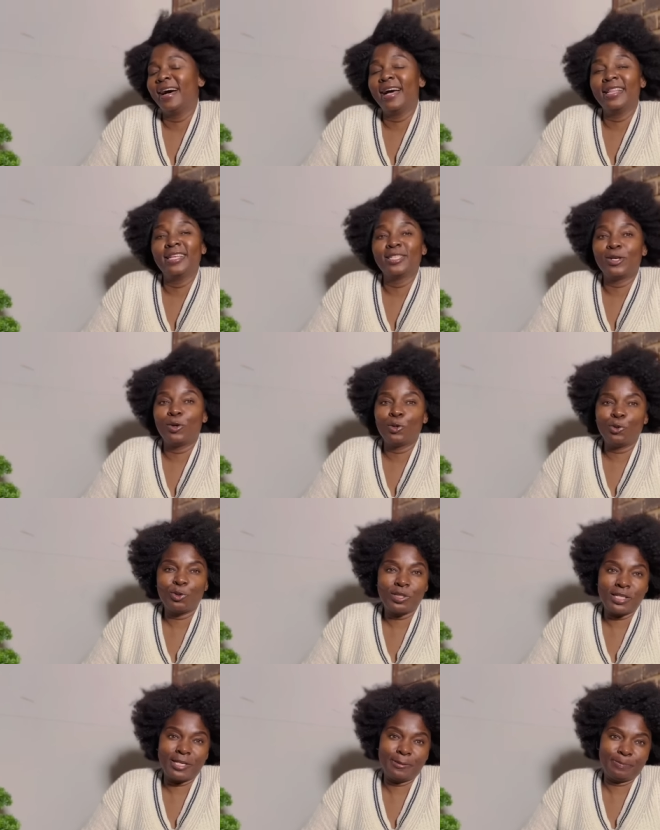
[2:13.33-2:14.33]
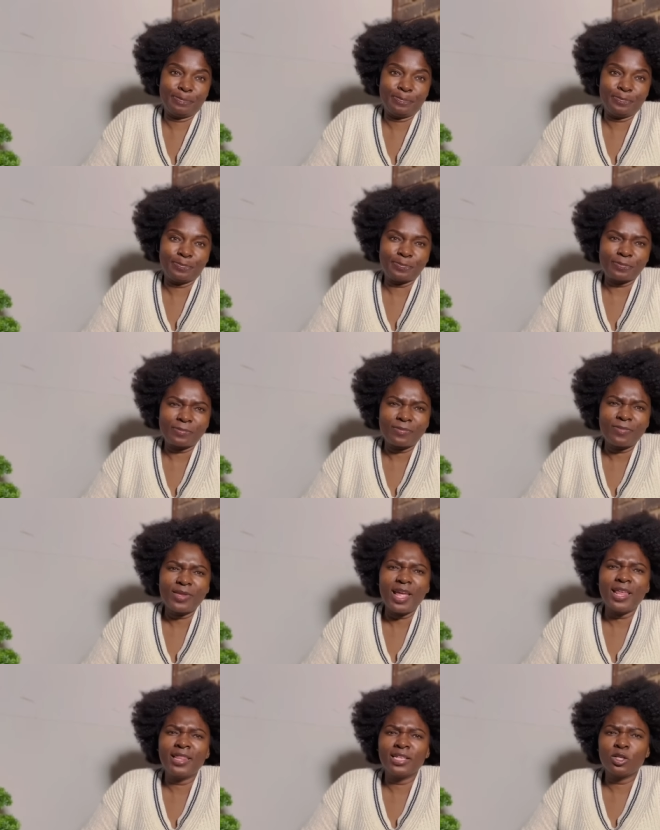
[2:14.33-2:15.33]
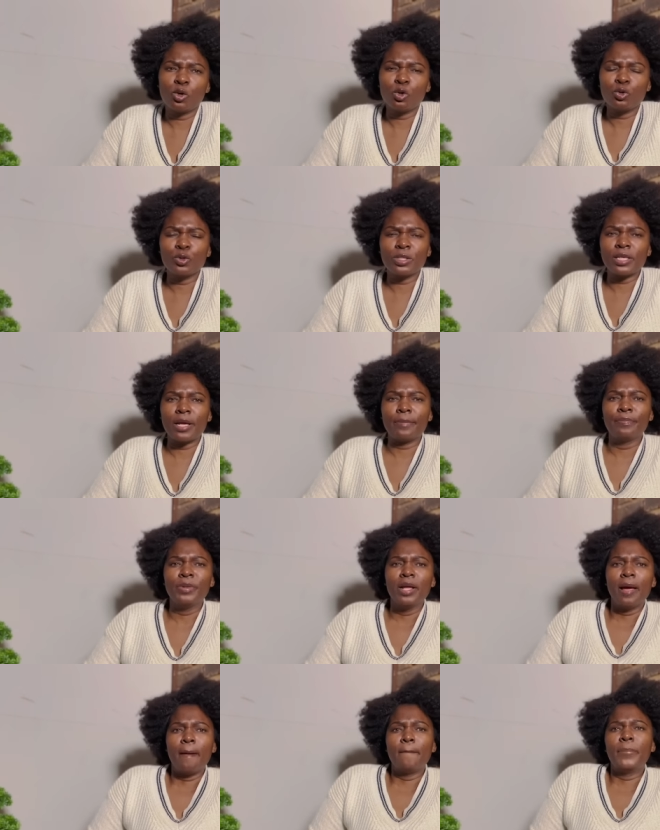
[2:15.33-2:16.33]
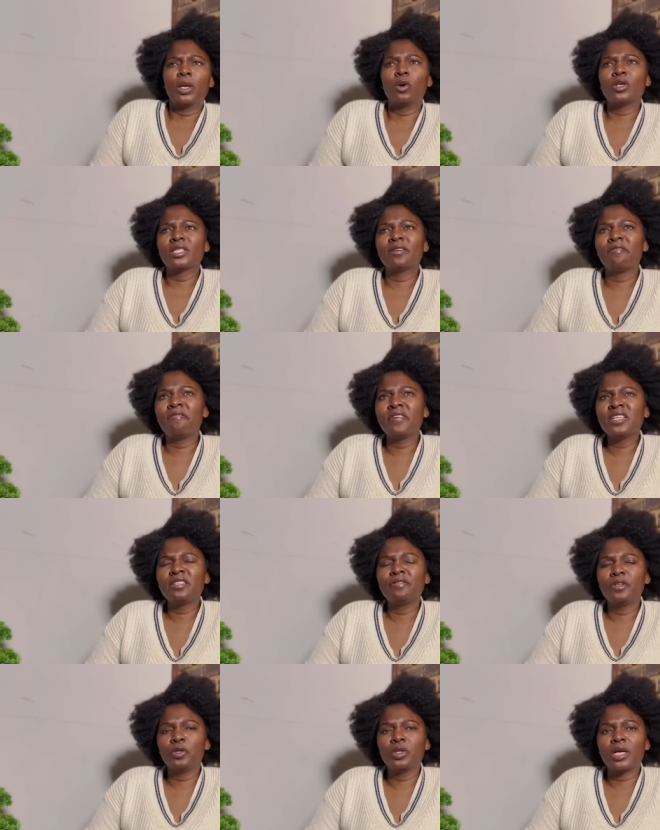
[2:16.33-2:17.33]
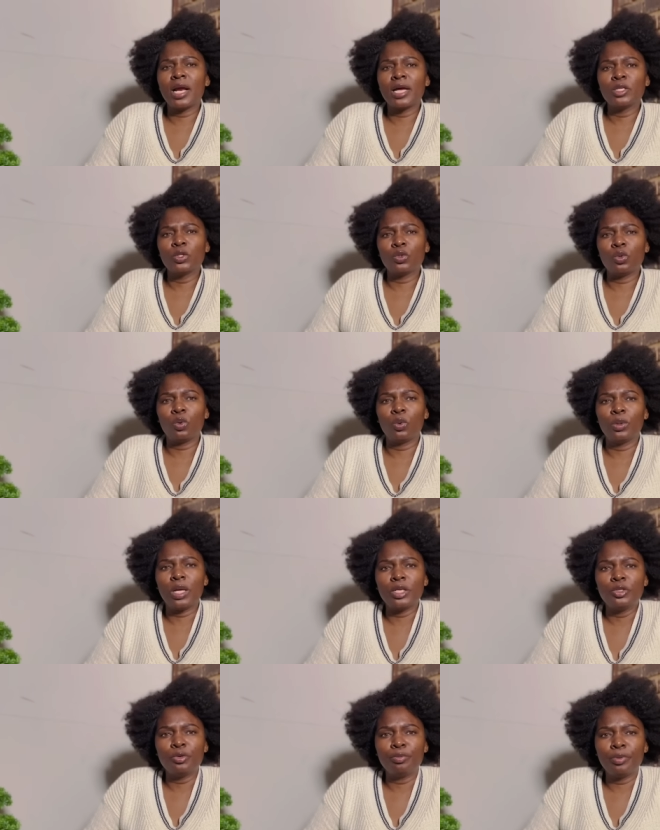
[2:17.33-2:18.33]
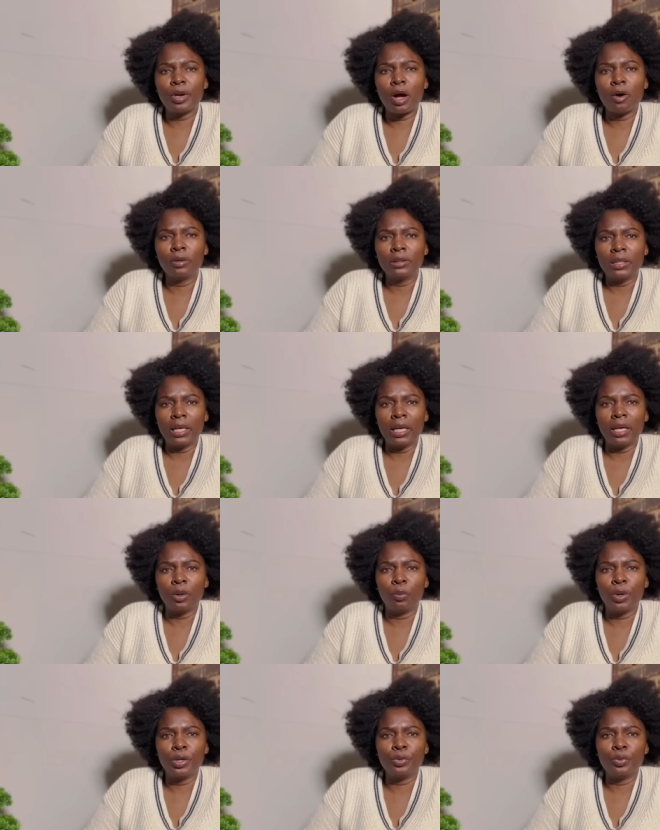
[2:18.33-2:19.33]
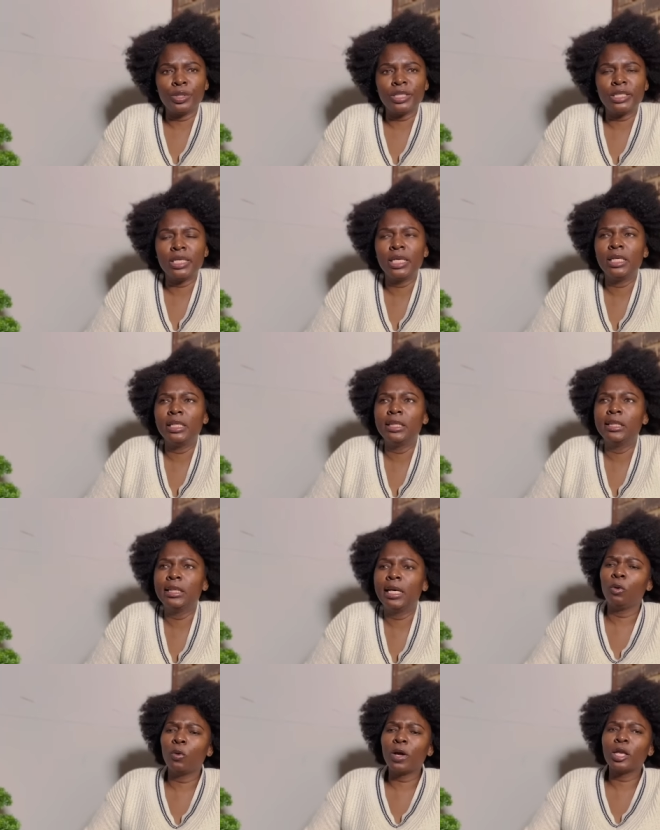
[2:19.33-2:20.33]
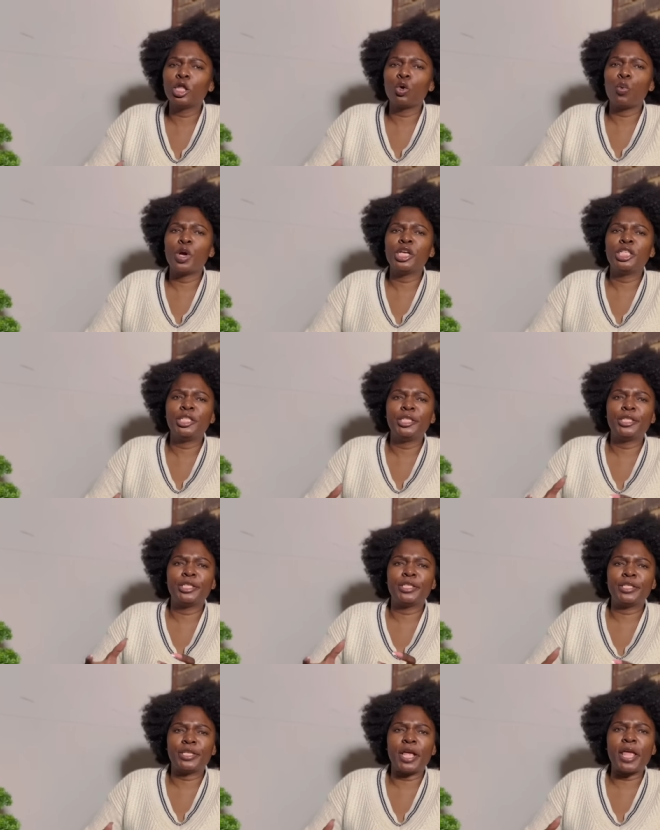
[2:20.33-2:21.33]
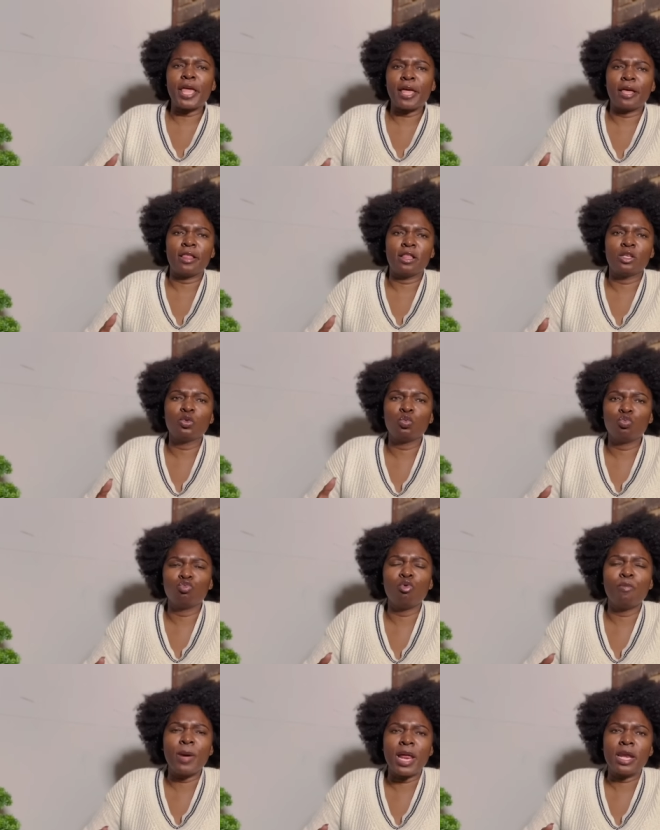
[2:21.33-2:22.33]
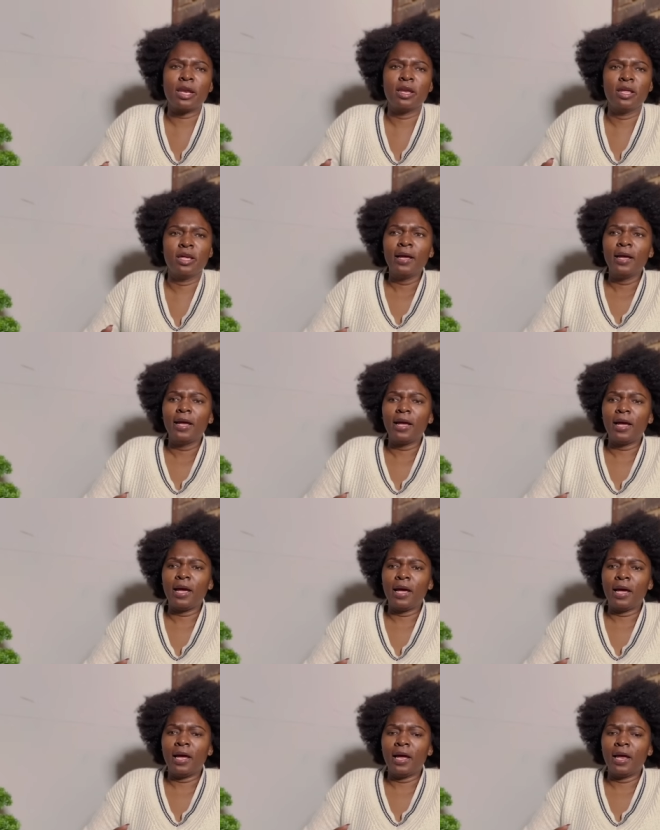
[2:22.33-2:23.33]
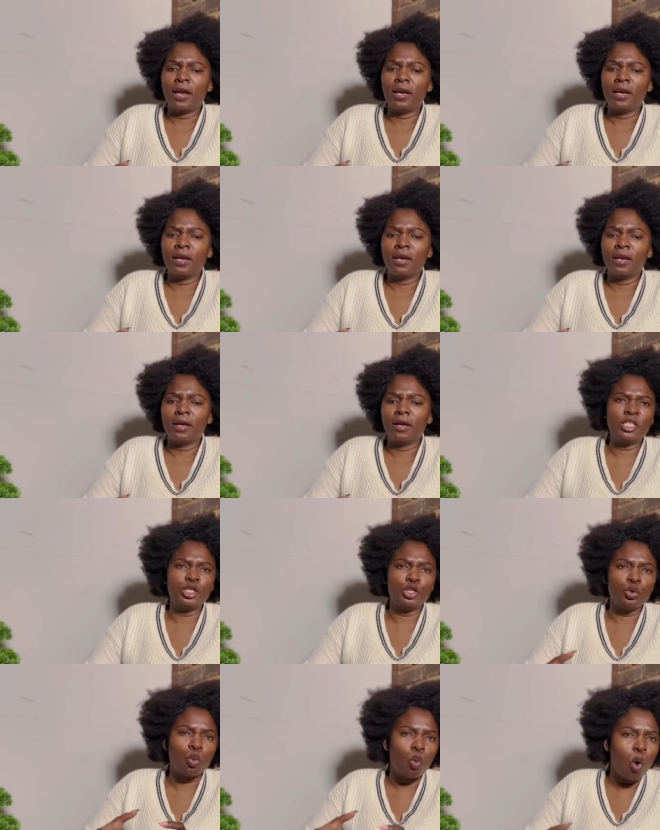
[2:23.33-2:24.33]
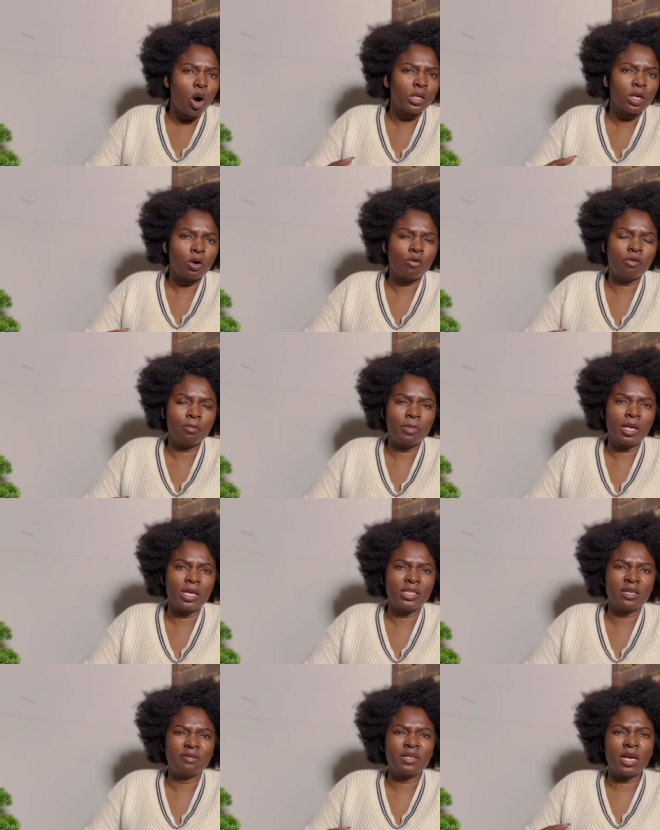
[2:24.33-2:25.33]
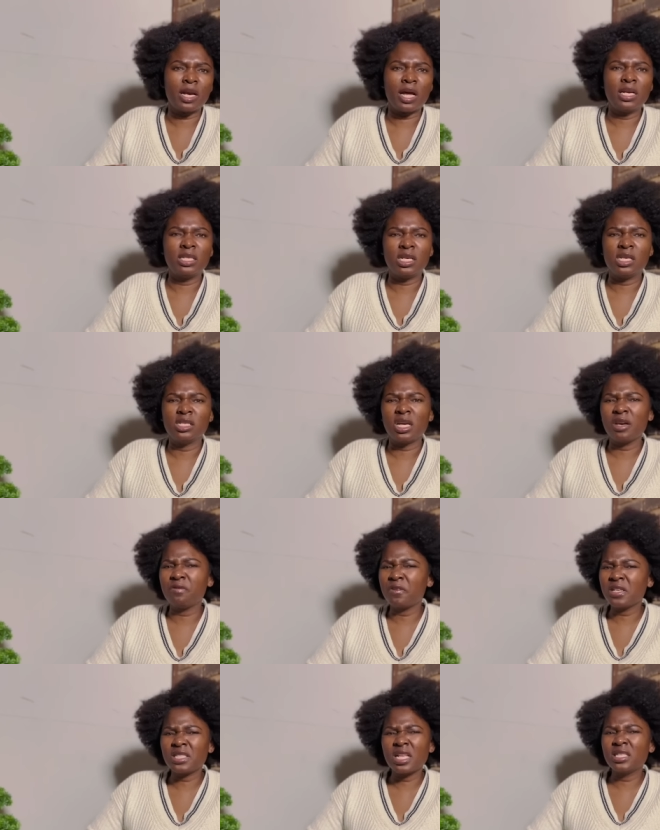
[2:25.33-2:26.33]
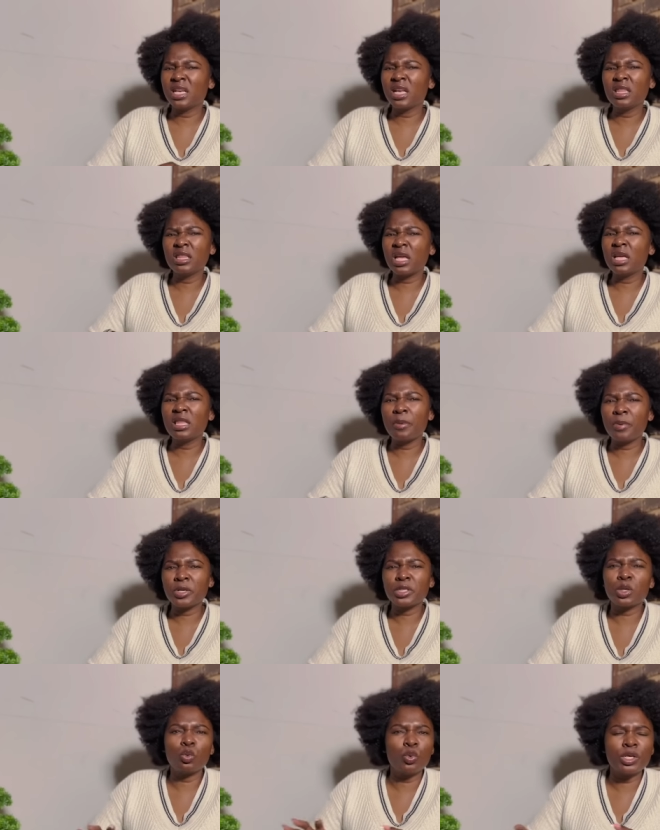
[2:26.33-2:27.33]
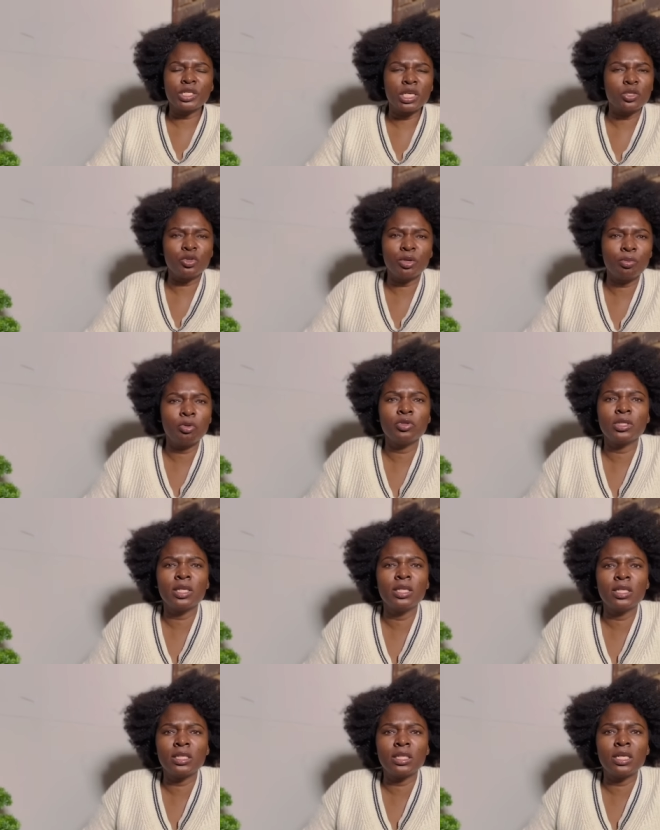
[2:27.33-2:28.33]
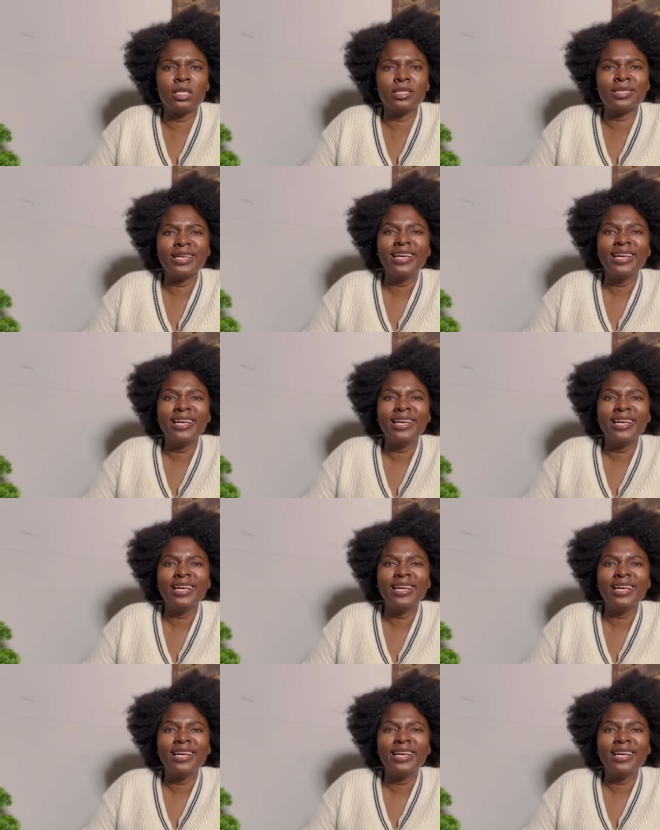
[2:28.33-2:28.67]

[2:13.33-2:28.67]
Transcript: there's a lot to say there's a lot to say because the first video that I saw that you put out there where you were saying look at the way she's singing this woman and she walked out of a marriage after nine days. At first, I didn't think the person who is actually posting these things